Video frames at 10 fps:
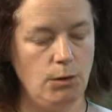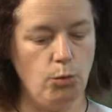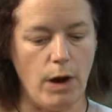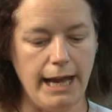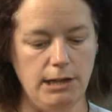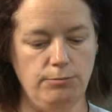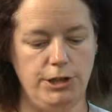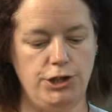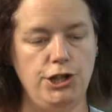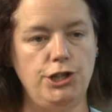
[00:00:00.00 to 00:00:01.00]
way in
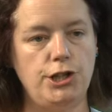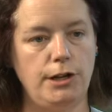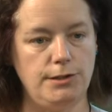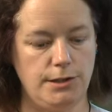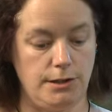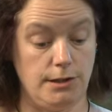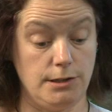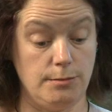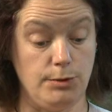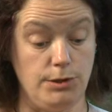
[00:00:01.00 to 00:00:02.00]
which she shows her
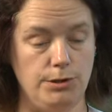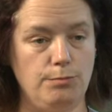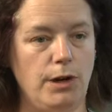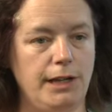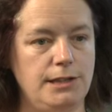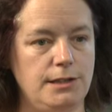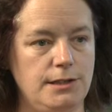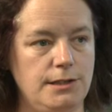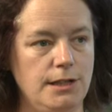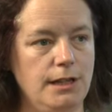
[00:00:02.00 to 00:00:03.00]
husband
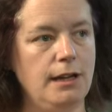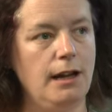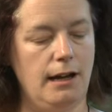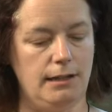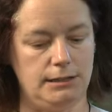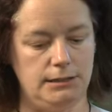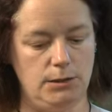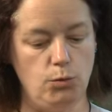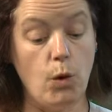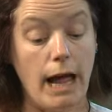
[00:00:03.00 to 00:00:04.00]
Pitus
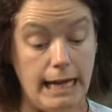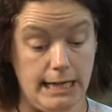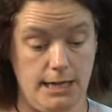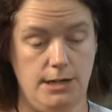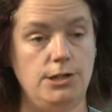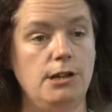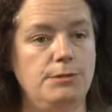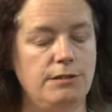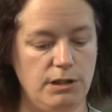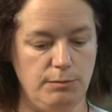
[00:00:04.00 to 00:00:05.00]
the way in
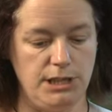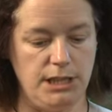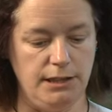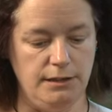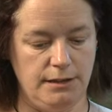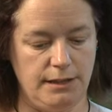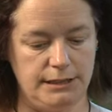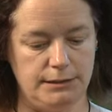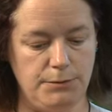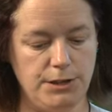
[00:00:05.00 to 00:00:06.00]
terms of committing
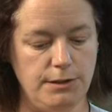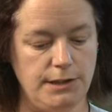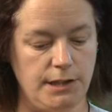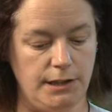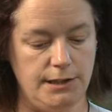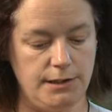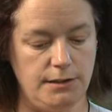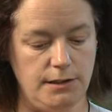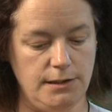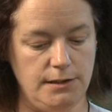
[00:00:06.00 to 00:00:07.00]
suicide.
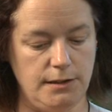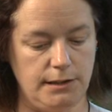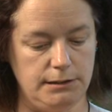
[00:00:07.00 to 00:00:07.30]
So this